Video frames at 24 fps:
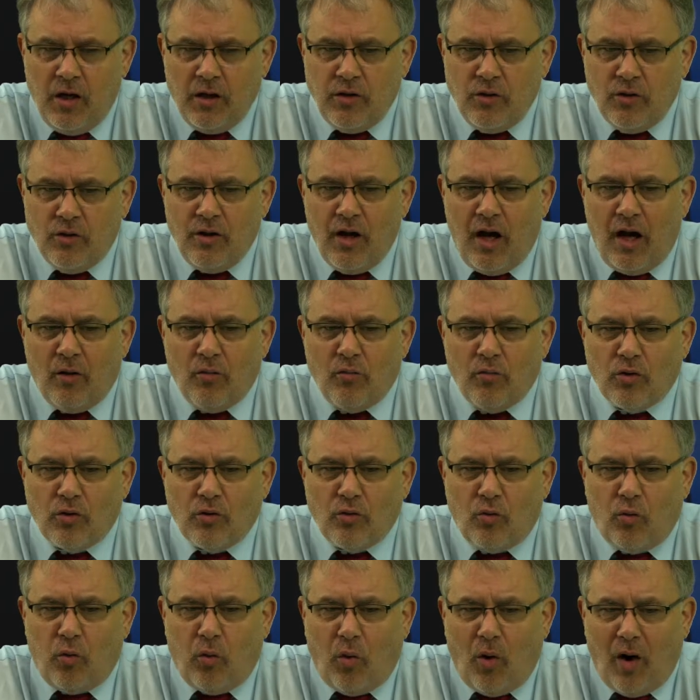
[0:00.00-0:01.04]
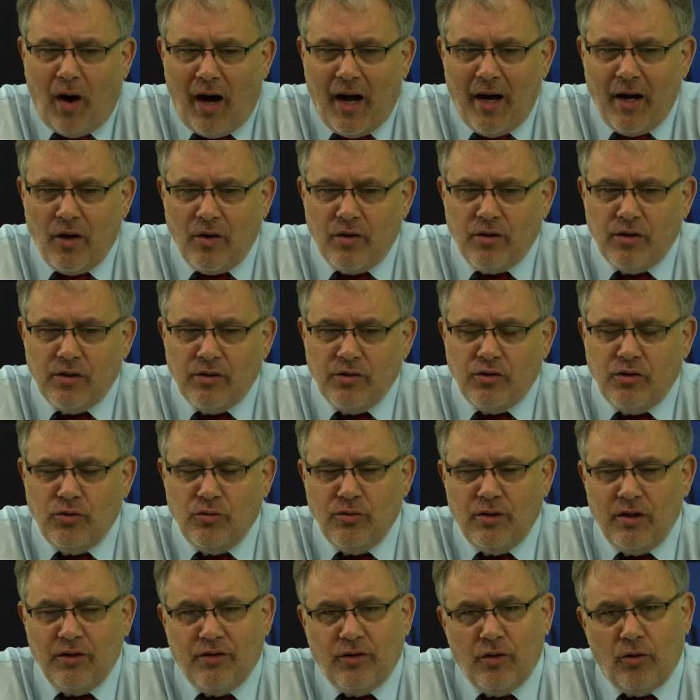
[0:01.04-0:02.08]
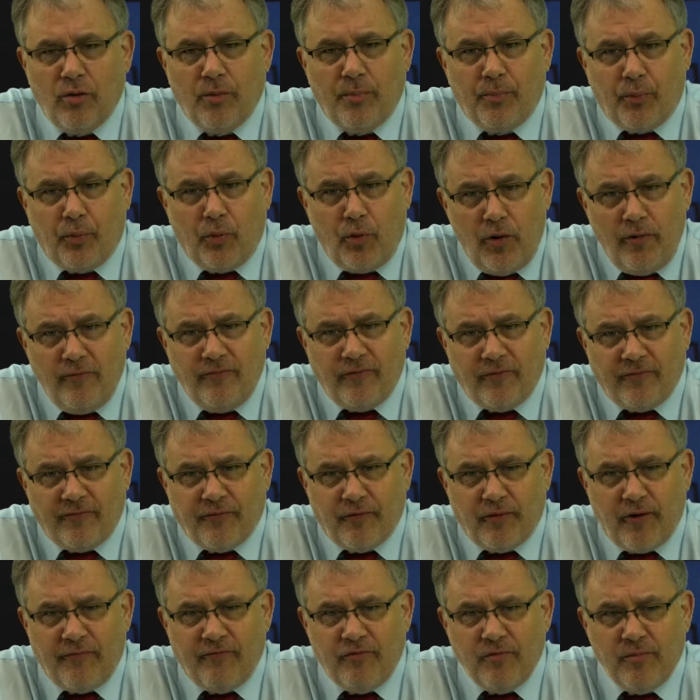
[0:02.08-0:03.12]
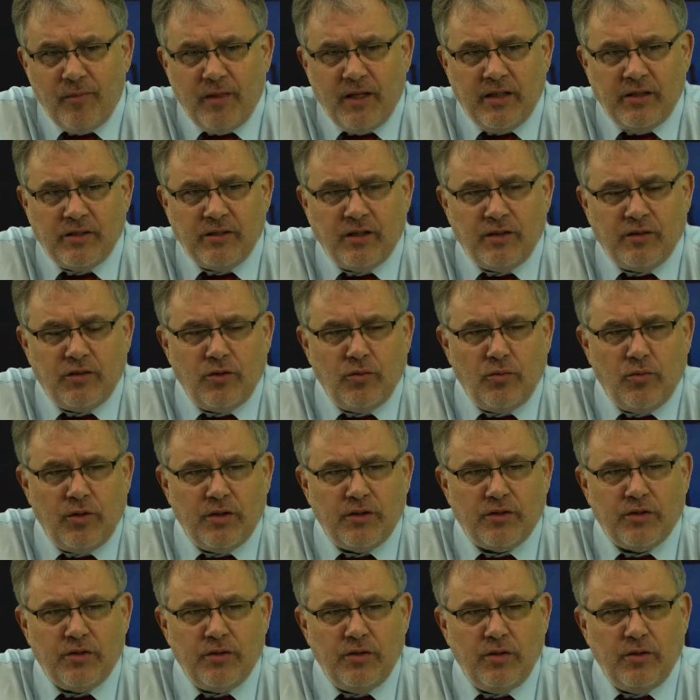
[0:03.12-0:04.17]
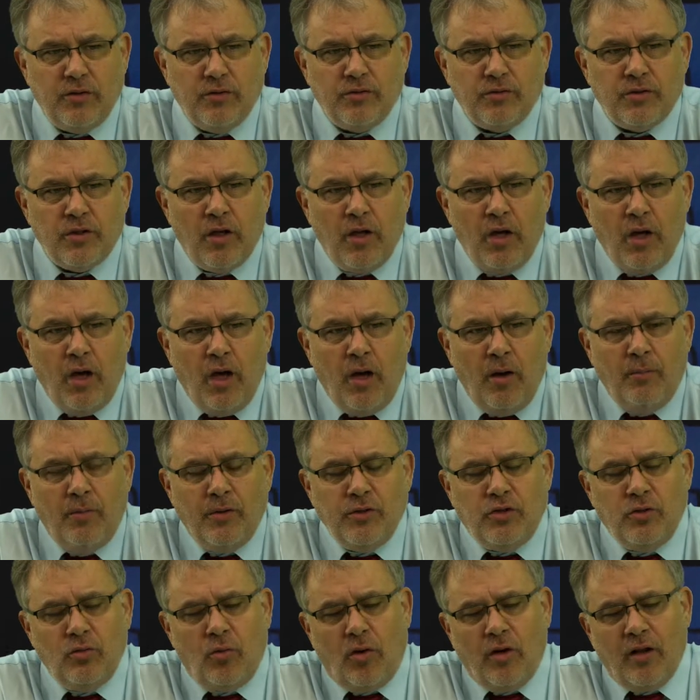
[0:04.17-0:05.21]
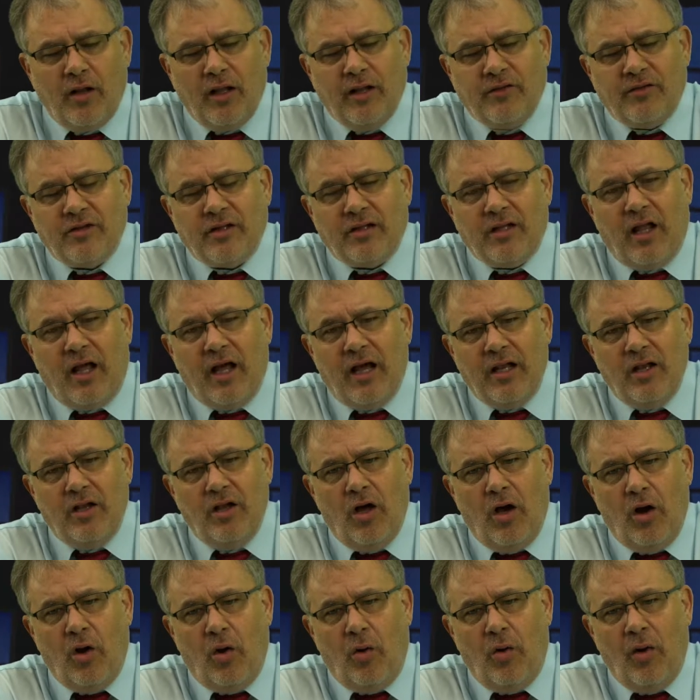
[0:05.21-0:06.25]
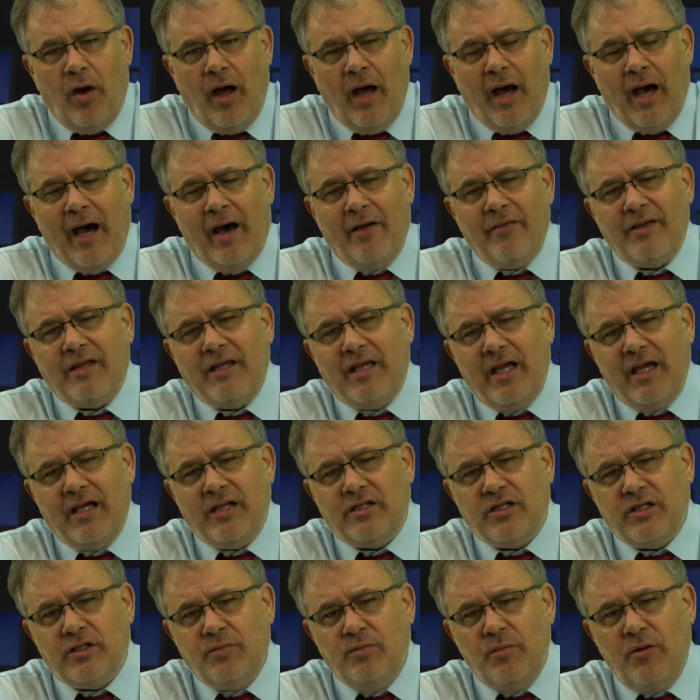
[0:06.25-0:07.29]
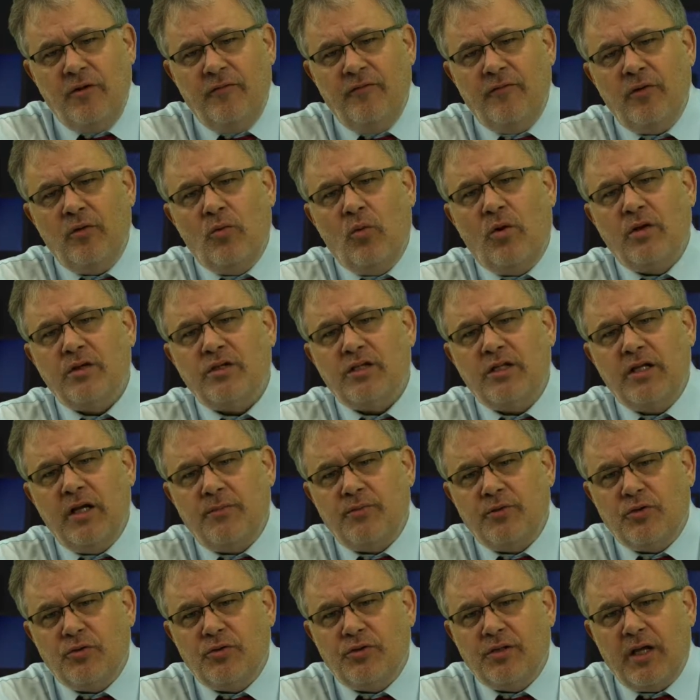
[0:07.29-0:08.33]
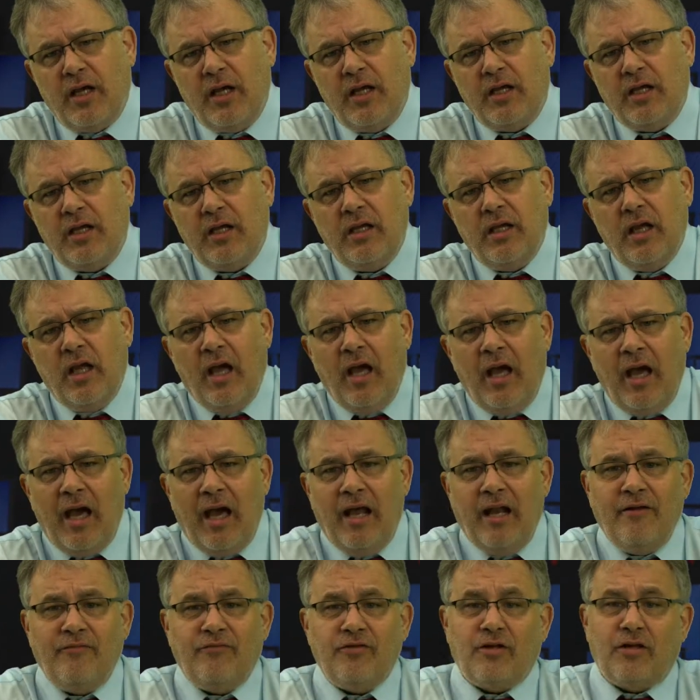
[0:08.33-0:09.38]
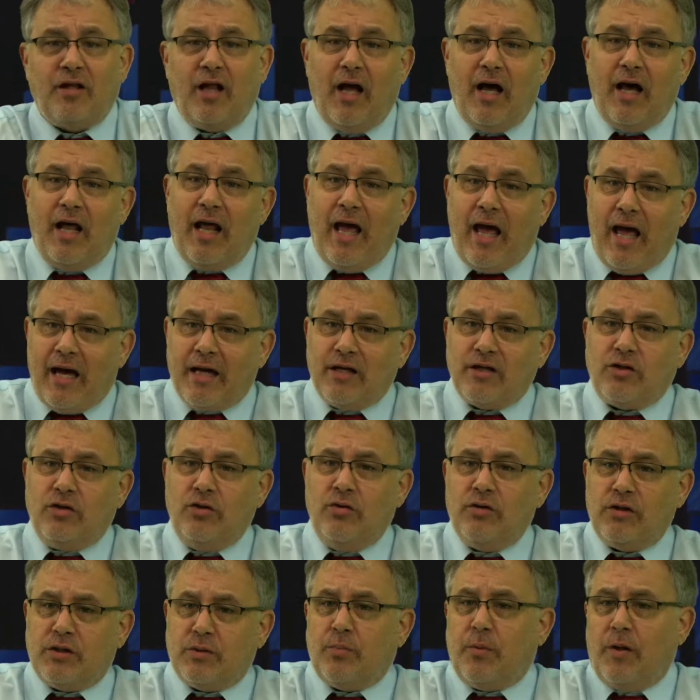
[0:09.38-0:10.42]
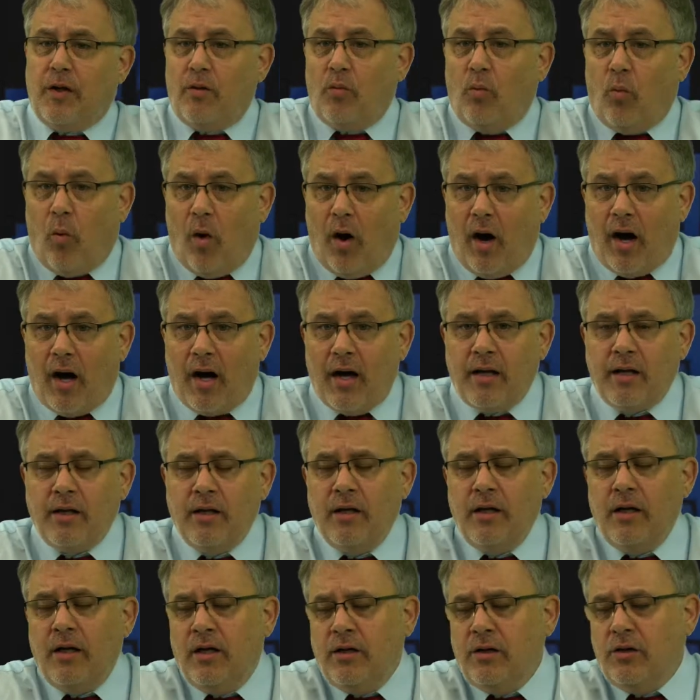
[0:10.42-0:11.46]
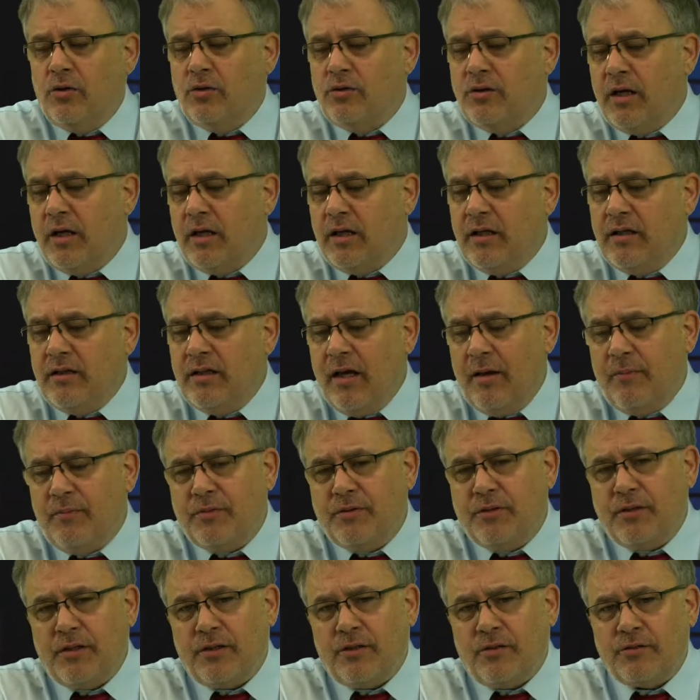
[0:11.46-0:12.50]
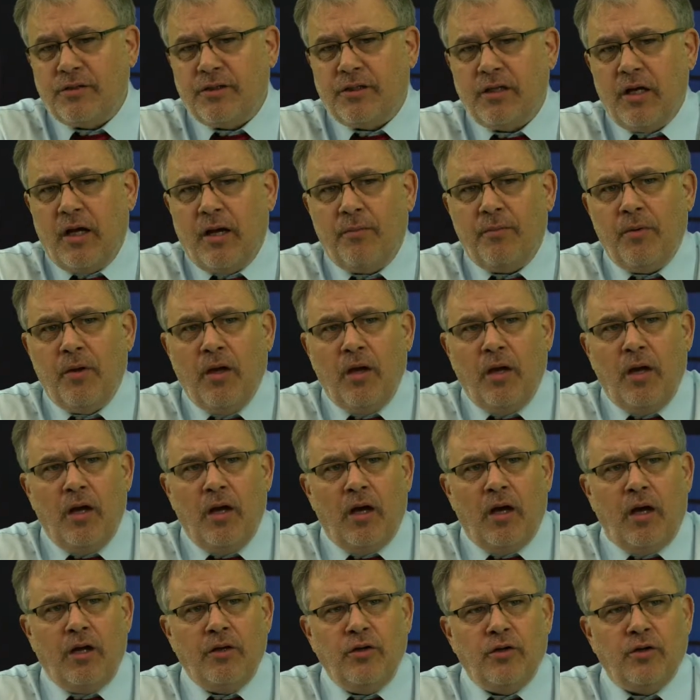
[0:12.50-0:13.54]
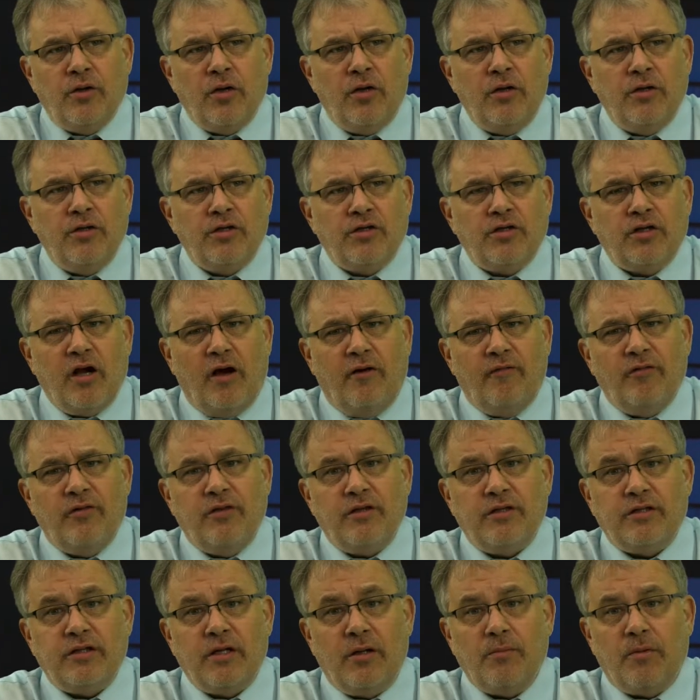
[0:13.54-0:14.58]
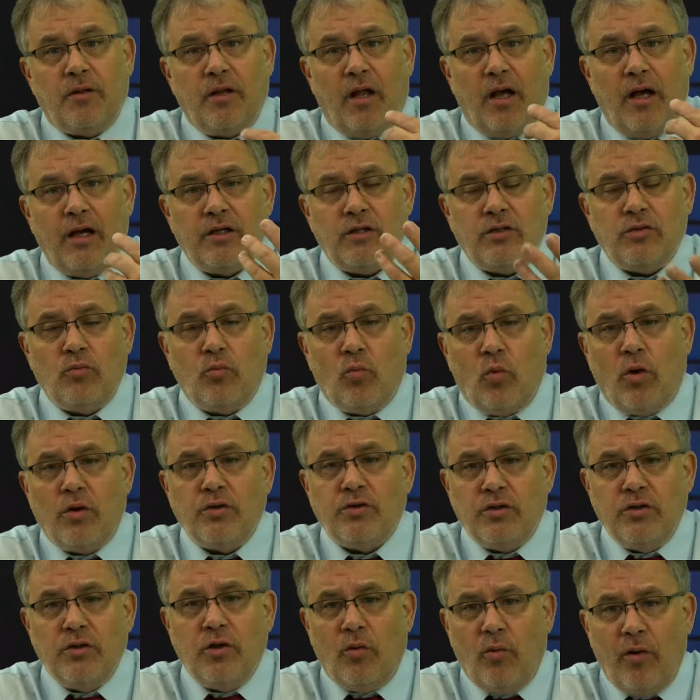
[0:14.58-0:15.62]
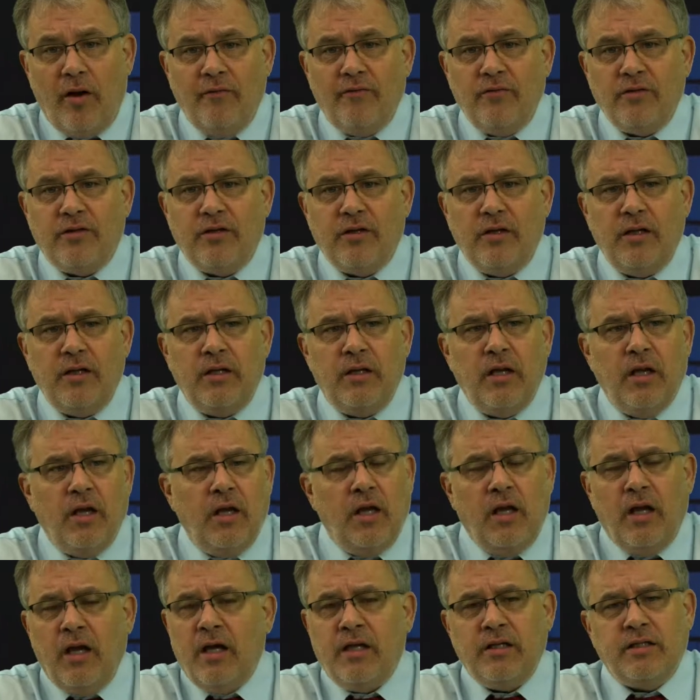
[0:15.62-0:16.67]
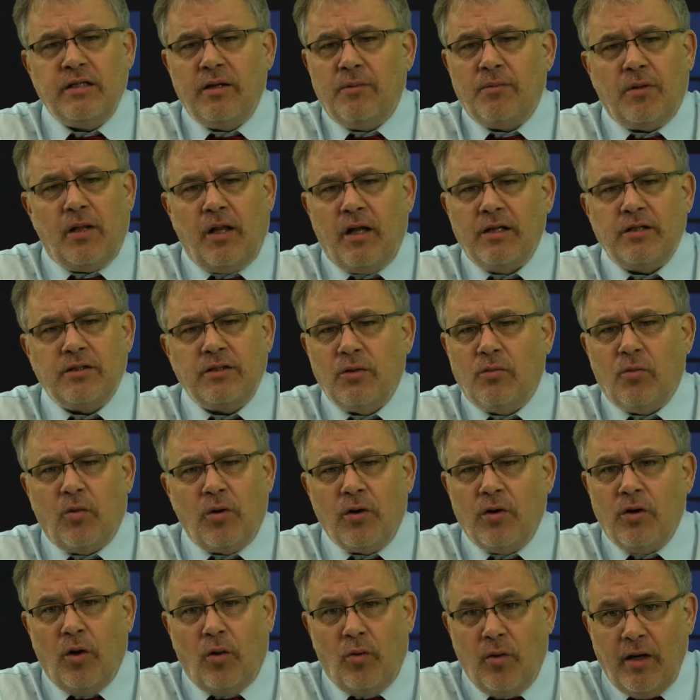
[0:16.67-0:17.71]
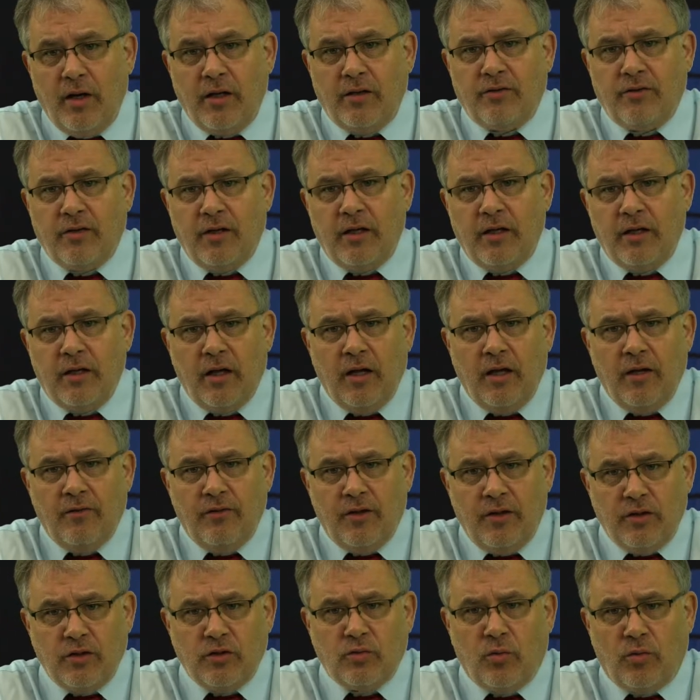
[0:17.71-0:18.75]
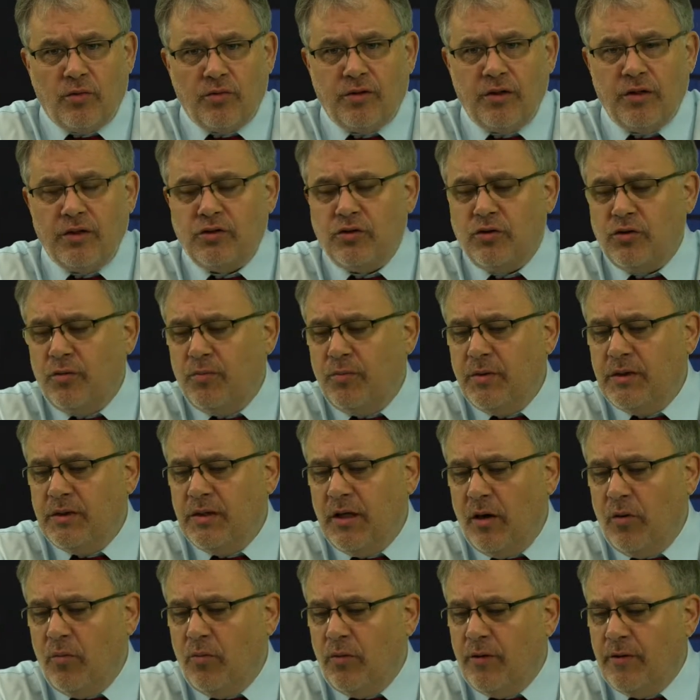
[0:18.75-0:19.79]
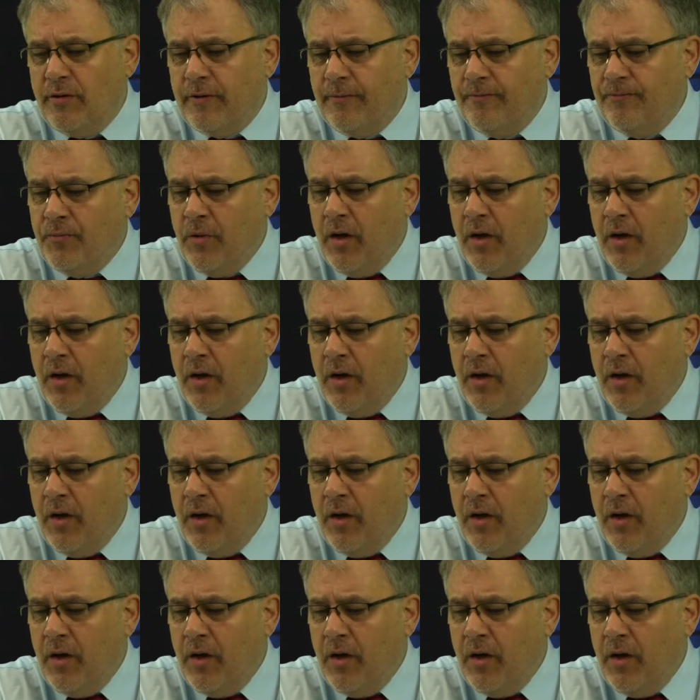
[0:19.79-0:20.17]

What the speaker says: You're not required to get their approval for every means that you wish to use, but you want to let the client know how the case is moving, what steps you're taking, and if the client asks, you explain why you're taking that particular step. You're going to discover that some clients want to know everything, and some clients don't want to know anything. They just want the issue to be dealt with.